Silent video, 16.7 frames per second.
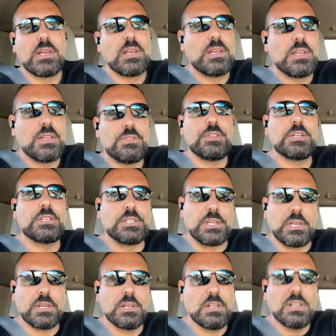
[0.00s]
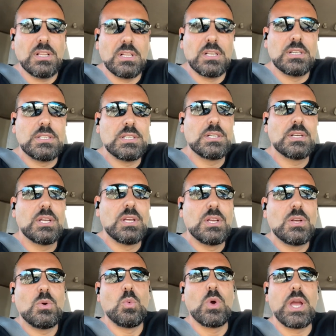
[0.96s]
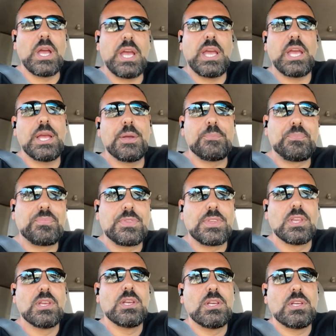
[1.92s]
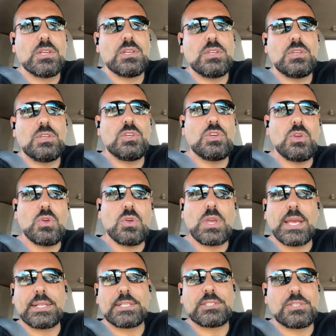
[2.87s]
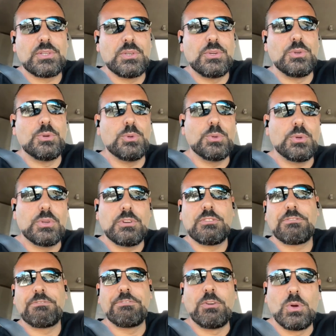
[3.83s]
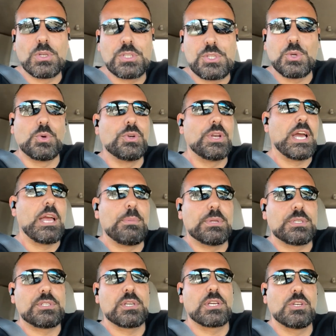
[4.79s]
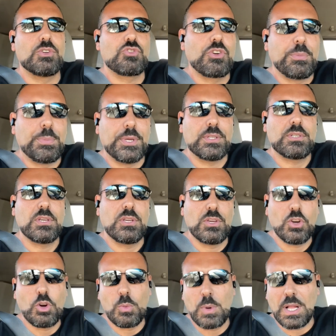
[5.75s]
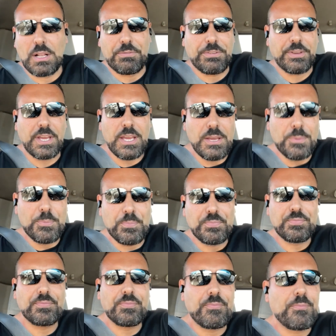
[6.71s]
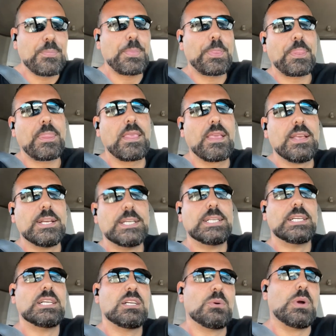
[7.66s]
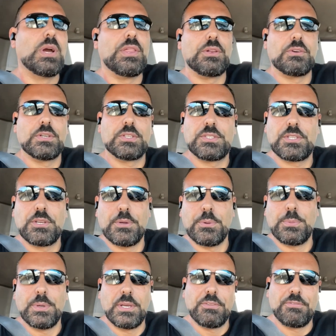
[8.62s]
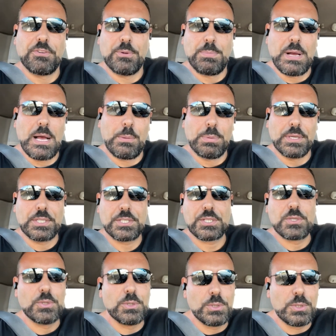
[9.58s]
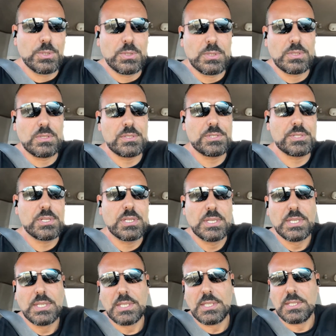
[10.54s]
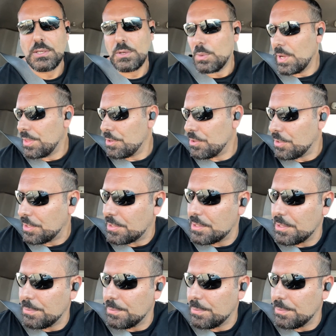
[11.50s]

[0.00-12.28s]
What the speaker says: the deal where you get to force your neighbour to contribute to your welfare, whether it be for public schools, whether it